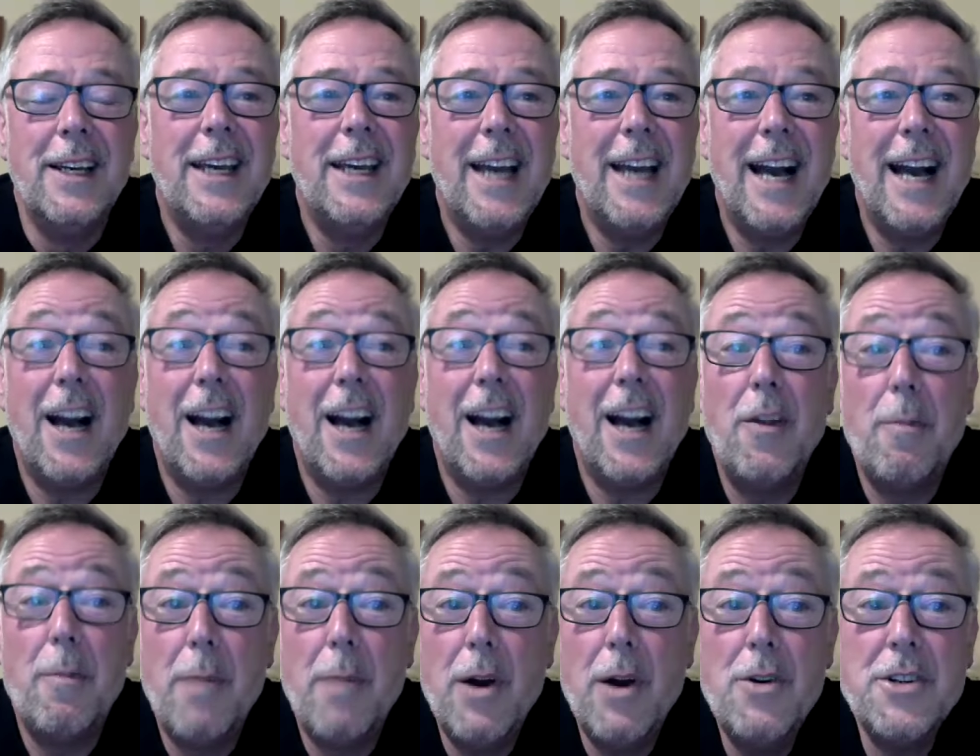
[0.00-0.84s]
Yeah,
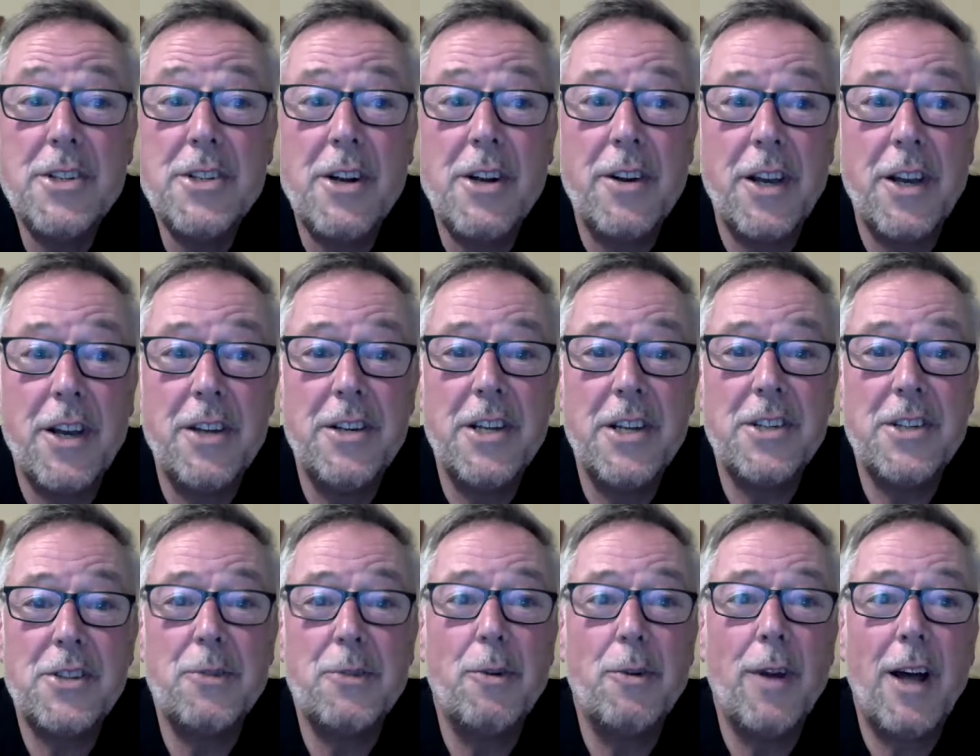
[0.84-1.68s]
and the most
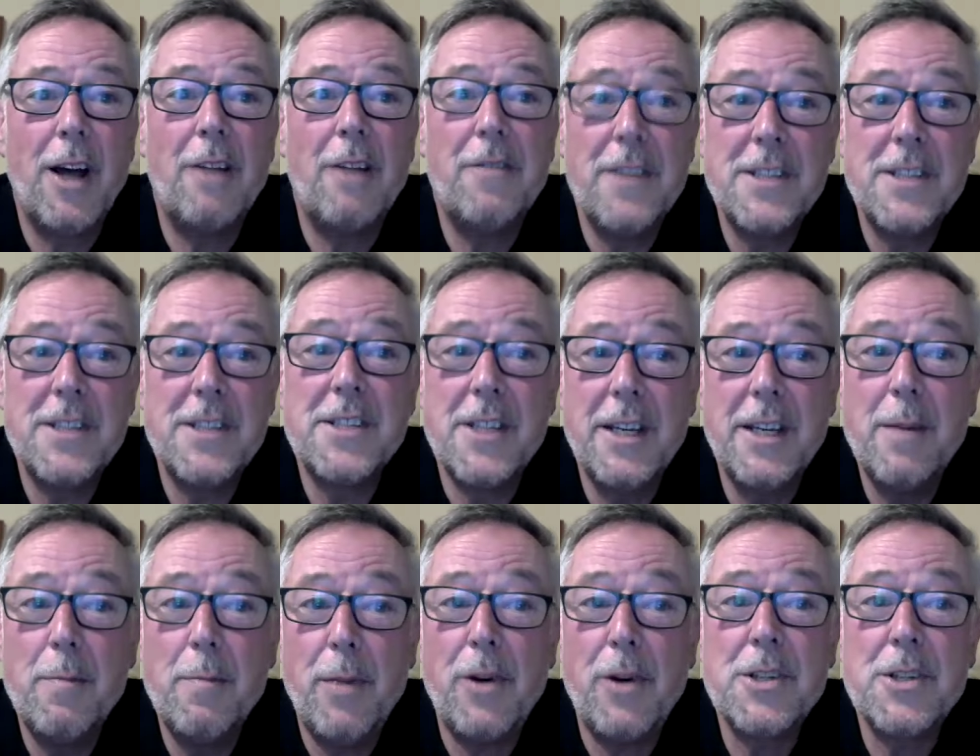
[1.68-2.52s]
unconditional love is the
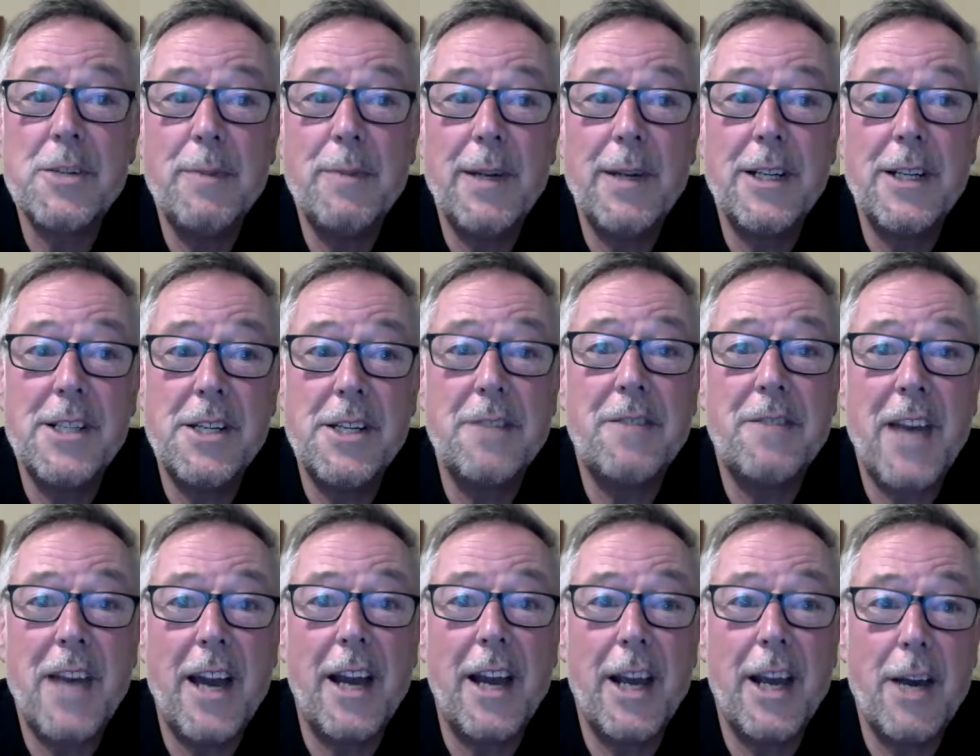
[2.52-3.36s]
impossibility of
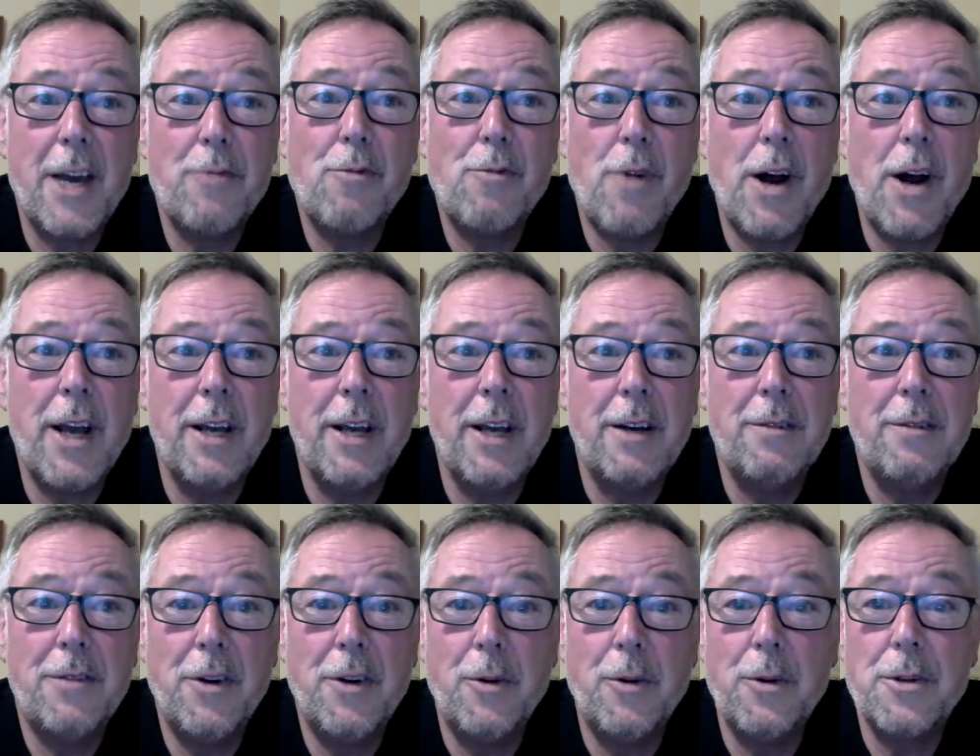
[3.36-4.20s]
getting it right,
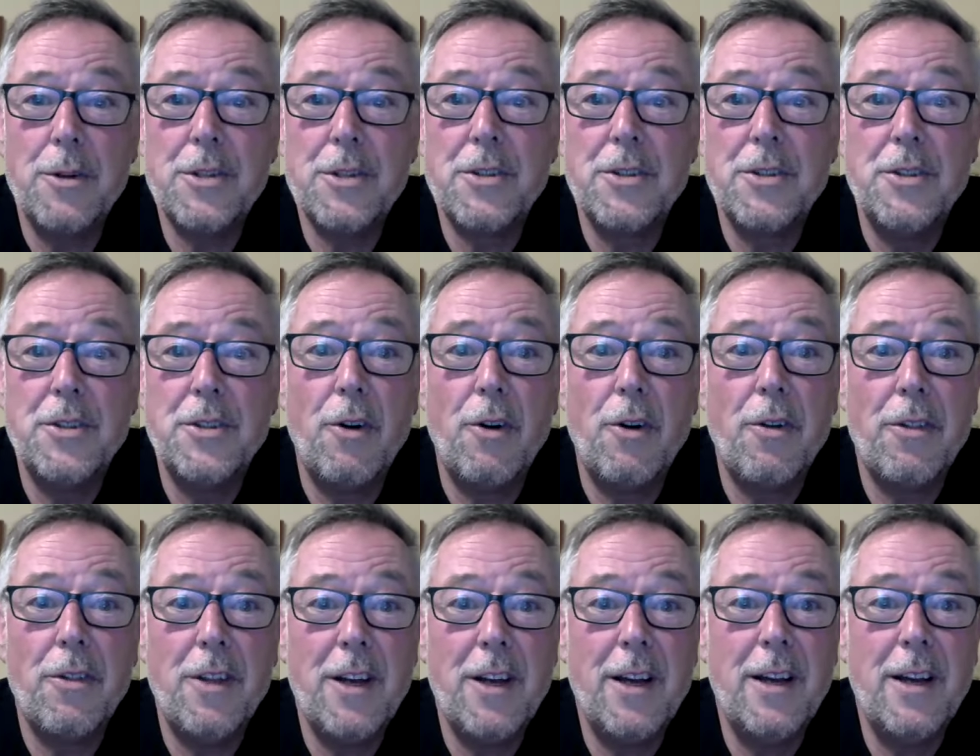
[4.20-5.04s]
of course. Not
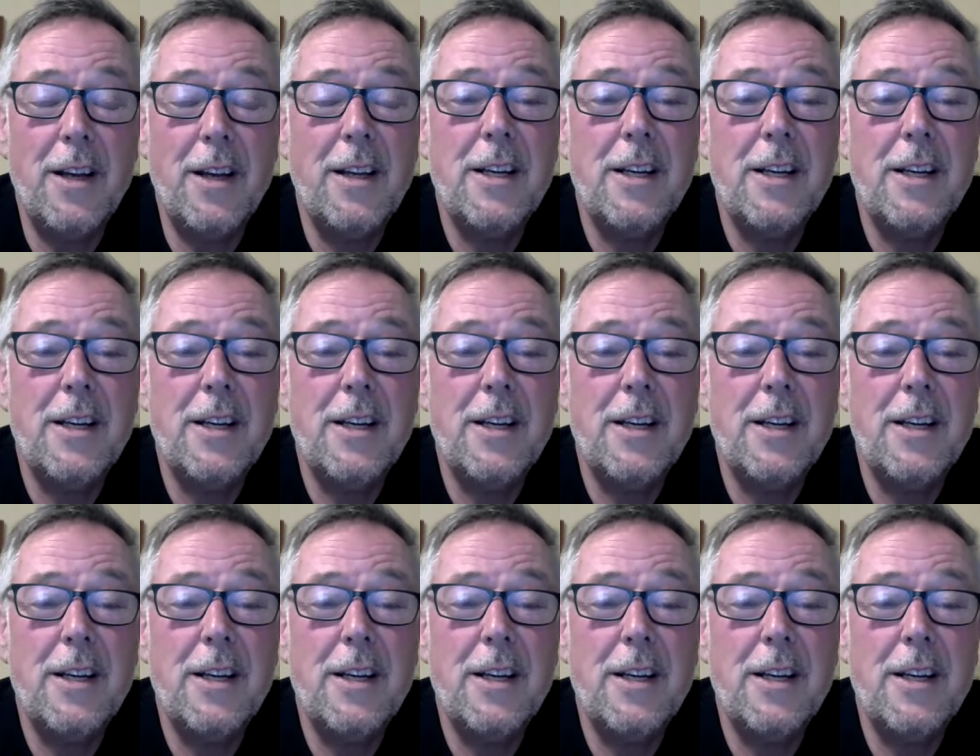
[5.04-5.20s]
the...